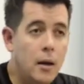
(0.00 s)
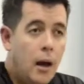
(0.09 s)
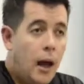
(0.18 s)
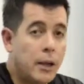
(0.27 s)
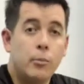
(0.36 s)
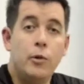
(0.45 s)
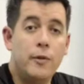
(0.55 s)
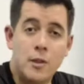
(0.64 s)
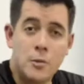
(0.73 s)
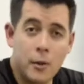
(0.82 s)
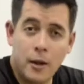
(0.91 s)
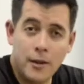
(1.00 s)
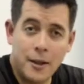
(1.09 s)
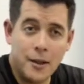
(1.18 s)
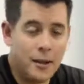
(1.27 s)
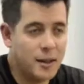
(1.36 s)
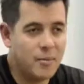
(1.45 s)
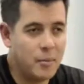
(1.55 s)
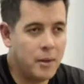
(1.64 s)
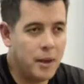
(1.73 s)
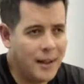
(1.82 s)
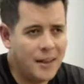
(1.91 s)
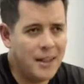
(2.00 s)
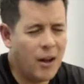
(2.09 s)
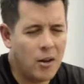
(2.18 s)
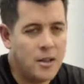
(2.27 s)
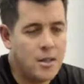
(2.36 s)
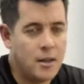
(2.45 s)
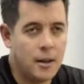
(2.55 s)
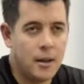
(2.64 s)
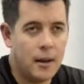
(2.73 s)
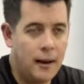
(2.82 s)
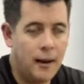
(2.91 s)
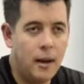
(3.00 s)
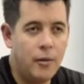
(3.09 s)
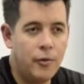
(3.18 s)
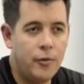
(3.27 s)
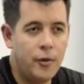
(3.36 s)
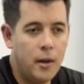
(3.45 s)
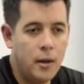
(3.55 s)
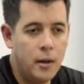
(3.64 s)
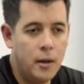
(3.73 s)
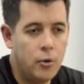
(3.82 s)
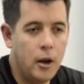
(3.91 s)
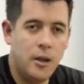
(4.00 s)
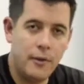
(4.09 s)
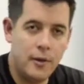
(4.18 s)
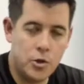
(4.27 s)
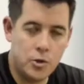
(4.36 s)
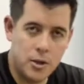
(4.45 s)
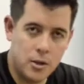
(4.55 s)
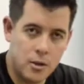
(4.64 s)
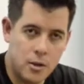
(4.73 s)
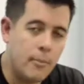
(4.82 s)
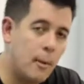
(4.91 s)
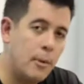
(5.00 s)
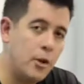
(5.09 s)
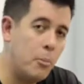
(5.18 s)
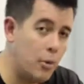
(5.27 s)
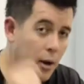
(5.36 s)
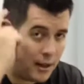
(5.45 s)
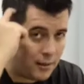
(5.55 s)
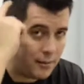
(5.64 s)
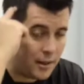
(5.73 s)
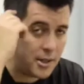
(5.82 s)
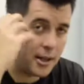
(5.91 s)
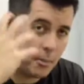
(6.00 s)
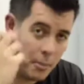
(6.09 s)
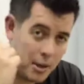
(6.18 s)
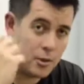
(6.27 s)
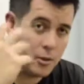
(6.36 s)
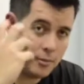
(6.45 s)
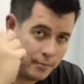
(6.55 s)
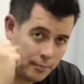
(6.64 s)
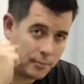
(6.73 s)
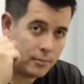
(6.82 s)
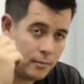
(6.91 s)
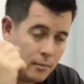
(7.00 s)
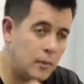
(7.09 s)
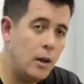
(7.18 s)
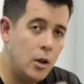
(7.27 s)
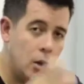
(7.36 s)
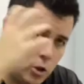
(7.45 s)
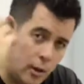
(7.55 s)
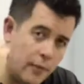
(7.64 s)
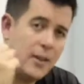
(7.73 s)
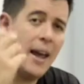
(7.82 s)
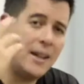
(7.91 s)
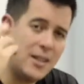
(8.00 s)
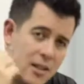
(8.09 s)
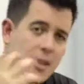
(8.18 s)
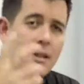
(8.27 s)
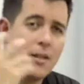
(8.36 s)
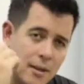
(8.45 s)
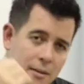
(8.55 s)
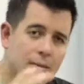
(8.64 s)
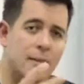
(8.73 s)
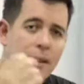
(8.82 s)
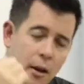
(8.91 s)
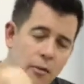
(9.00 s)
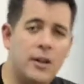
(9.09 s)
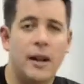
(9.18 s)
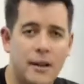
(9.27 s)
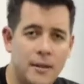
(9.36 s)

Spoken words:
I like movies as well, like anything artistic. I love the creative industries. Now remember, your brain is like a muscle. You have to exercise it every day.